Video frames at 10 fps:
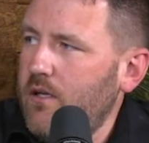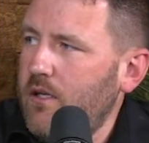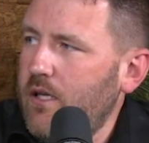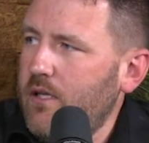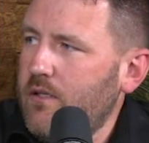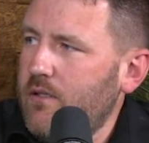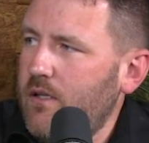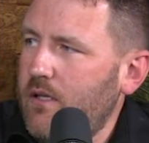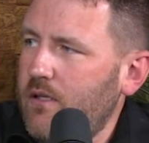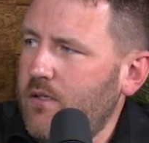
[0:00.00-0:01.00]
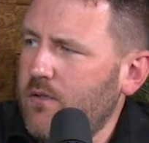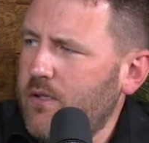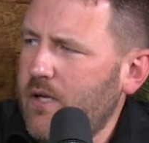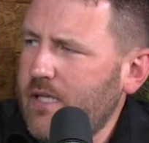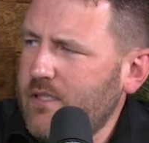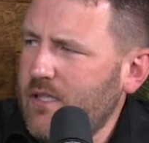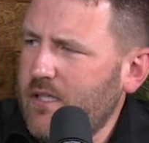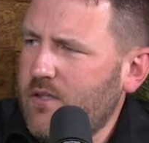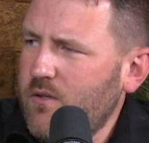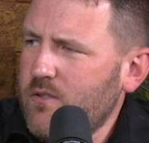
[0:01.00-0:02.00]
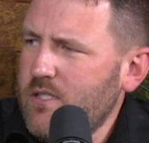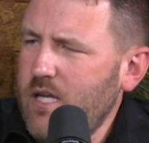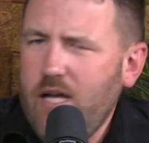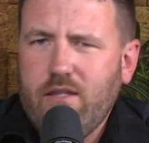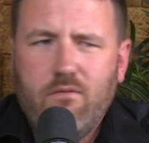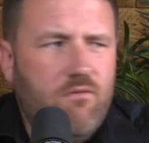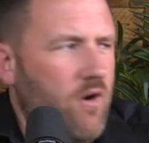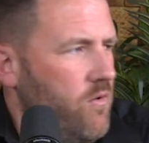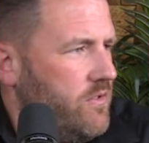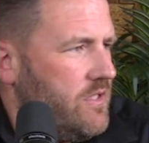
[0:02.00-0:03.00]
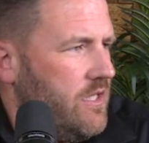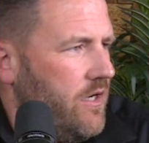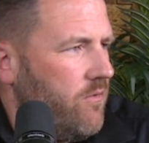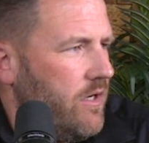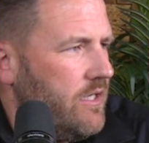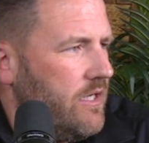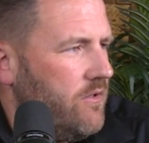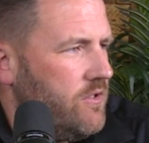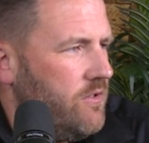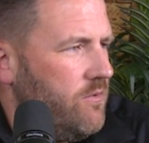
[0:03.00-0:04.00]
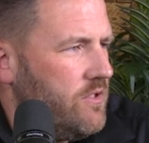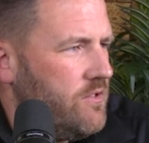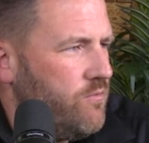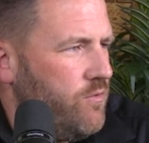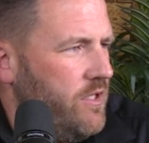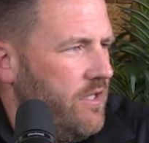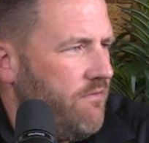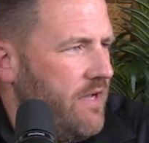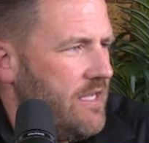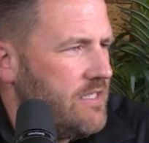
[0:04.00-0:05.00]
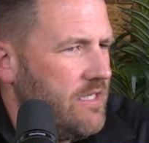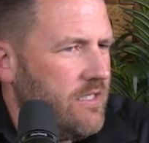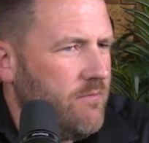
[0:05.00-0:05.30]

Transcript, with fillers: and you know they're acting like there's not the votes there right now too, which mm-hmm. is really fascinating. Yeah,